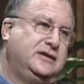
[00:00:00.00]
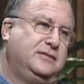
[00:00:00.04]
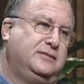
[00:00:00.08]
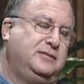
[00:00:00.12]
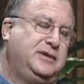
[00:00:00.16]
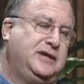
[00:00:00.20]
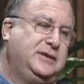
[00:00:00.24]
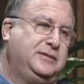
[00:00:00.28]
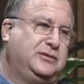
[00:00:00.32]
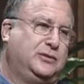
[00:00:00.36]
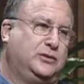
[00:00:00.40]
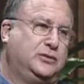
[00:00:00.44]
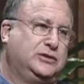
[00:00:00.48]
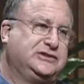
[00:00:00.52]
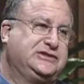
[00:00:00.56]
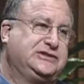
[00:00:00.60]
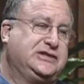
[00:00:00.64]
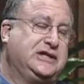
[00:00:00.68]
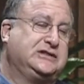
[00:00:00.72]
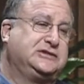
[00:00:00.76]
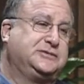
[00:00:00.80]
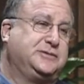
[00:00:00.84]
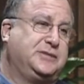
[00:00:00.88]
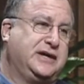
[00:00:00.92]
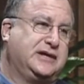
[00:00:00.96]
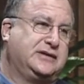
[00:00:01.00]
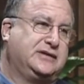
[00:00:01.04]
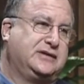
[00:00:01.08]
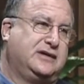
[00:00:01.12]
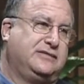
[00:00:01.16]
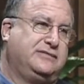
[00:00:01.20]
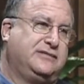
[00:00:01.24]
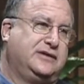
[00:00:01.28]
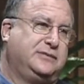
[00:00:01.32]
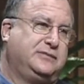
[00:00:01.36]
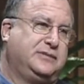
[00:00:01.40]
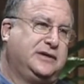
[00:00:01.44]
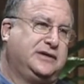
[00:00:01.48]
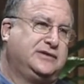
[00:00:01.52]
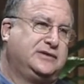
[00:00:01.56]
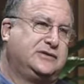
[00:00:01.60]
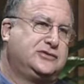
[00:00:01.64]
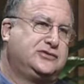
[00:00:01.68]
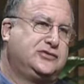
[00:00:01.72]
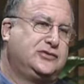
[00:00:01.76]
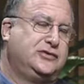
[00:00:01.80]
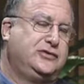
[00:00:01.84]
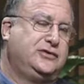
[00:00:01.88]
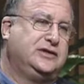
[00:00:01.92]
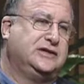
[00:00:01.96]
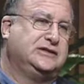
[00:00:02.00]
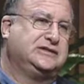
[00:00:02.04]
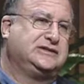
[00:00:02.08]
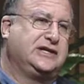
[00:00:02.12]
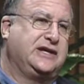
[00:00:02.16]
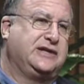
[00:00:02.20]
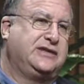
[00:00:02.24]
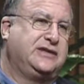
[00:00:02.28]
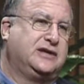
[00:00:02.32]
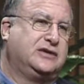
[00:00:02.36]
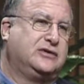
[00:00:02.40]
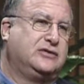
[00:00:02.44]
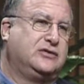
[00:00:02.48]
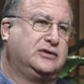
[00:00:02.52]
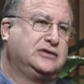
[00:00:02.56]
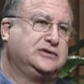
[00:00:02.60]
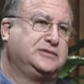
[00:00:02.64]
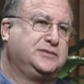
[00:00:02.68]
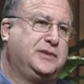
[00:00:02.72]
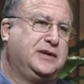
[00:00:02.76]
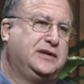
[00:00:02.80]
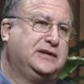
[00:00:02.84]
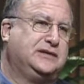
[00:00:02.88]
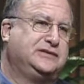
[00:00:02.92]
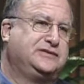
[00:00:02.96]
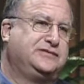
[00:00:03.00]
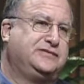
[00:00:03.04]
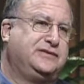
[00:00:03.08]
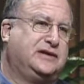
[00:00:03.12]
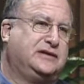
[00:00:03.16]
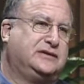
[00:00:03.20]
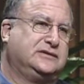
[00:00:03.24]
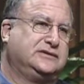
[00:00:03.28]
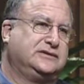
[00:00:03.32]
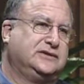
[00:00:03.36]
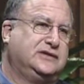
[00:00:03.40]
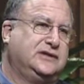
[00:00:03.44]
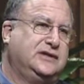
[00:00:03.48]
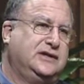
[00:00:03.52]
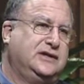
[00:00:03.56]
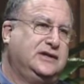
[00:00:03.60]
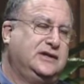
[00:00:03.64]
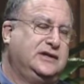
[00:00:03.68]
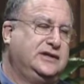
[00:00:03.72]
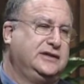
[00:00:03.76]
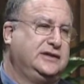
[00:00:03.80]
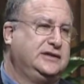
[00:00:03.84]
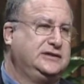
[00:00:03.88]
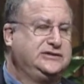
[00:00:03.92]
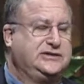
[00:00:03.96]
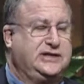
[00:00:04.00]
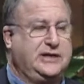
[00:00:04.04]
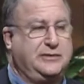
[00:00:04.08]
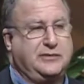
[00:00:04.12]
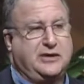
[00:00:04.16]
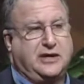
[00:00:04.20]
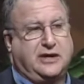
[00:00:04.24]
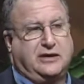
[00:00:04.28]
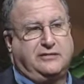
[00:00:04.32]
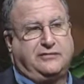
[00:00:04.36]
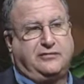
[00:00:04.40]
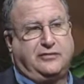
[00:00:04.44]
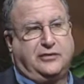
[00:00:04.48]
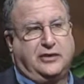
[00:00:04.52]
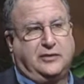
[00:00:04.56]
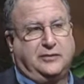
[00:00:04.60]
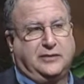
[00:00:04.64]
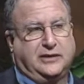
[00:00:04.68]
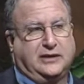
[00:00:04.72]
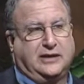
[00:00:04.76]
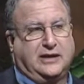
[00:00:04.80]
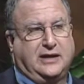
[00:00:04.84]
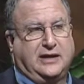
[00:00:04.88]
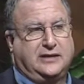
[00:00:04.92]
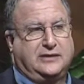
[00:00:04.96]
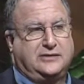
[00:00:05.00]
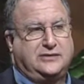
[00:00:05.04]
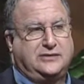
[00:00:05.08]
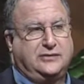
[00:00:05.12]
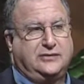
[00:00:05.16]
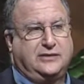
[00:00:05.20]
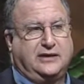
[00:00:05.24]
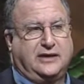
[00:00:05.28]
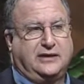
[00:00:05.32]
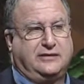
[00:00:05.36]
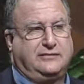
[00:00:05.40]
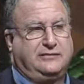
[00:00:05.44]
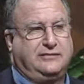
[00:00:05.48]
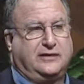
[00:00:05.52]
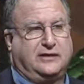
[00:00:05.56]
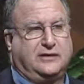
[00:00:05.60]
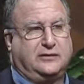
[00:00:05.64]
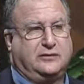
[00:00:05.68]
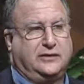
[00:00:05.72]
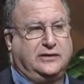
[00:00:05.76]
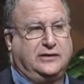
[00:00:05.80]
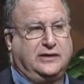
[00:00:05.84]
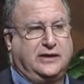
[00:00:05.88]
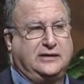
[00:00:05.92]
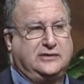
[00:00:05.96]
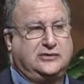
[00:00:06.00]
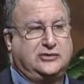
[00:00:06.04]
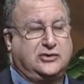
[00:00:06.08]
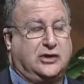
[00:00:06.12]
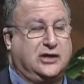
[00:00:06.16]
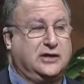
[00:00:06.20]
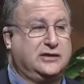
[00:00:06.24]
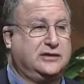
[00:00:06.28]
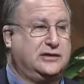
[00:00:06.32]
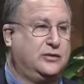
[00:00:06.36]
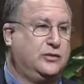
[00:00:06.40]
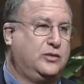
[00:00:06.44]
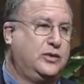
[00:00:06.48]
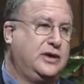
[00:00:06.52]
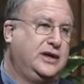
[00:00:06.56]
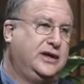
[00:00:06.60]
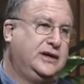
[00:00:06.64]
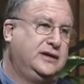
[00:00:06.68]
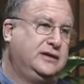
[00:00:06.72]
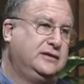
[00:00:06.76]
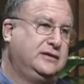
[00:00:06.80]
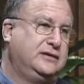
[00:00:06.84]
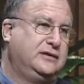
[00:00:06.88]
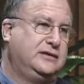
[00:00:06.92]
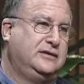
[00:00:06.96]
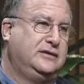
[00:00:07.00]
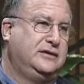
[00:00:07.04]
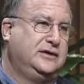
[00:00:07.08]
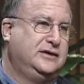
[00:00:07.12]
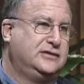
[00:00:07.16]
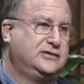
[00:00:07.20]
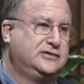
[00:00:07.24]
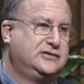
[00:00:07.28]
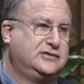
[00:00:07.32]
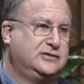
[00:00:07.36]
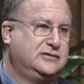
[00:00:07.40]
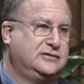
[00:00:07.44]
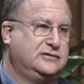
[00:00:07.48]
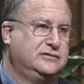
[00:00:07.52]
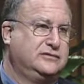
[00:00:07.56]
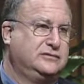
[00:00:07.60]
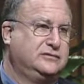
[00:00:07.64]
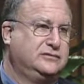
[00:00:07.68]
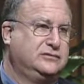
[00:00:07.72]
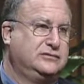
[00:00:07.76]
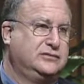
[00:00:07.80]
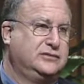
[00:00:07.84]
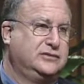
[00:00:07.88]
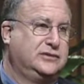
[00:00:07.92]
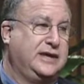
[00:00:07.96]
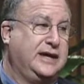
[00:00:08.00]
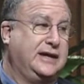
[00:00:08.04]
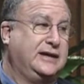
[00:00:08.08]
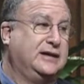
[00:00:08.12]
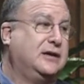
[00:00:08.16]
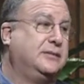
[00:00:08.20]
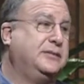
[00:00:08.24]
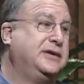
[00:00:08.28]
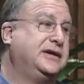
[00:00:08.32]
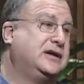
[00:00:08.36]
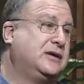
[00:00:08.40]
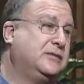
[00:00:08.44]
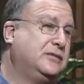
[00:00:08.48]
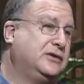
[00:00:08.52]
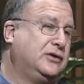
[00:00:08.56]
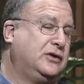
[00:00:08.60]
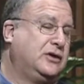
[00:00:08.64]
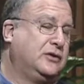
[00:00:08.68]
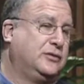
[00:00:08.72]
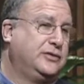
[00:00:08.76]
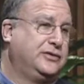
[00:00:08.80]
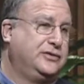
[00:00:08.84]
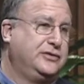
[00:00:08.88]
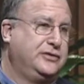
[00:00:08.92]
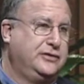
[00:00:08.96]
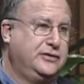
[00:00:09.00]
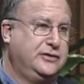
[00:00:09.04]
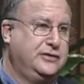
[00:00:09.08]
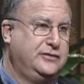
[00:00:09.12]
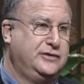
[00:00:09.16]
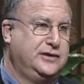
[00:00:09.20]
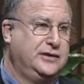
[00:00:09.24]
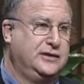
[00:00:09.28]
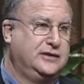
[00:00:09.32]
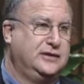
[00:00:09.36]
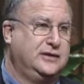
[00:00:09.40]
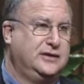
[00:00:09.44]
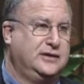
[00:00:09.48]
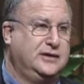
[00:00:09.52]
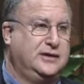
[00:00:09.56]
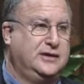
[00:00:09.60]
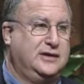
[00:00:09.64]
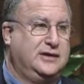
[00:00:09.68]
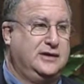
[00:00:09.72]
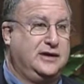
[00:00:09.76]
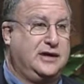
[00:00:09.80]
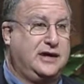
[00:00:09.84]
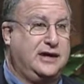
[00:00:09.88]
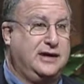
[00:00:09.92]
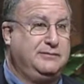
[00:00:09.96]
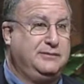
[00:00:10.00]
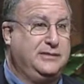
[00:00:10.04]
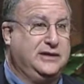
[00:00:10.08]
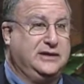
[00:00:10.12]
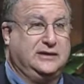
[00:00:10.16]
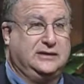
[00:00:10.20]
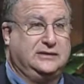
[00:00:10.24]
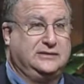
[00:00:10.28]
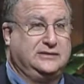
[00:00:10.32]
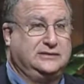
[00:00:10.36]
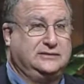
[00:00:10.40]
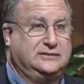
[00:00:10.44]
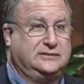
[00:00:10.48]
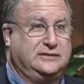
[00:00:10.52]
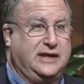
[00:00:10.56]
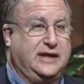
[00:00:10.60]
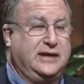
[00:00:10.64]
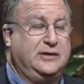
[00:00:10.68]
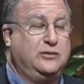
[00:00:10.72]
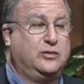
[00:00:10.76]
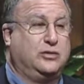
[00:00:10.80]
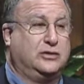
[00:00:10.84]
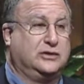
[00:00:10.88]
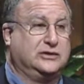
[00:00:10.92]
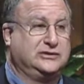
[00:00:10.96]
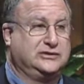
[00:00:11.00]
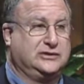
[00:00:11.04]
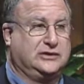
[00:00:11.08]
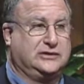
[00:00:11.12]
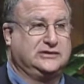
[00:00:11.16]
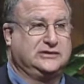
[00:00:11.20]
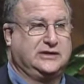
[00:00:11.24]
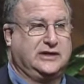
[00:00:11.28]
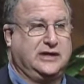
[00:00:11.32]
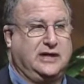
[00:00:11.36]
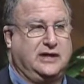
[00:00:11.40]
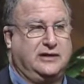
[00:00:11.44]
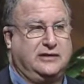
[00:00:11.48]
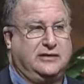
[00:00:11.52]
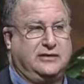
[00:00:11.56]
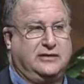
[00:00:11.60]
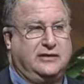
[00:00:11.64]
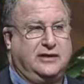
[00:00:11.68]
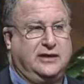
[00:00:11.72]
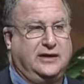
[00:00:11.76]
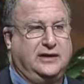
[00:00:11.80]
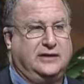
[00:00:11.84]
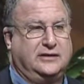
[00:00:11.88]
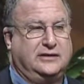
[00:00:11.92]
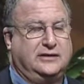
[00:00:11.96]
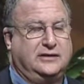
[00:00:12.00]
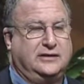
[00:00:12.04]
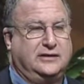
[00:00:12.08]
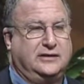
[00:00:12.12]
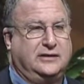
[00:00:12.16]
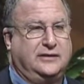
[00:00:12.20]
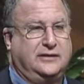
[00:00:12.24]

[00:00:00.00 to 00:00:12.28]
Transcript: people were suspect of it. But the truth is, I think correspondents felt the same kind of freedom and latitude they had felt when they talked their way into, hey, let me come along with your unit. I've been in 8 wars altogether, and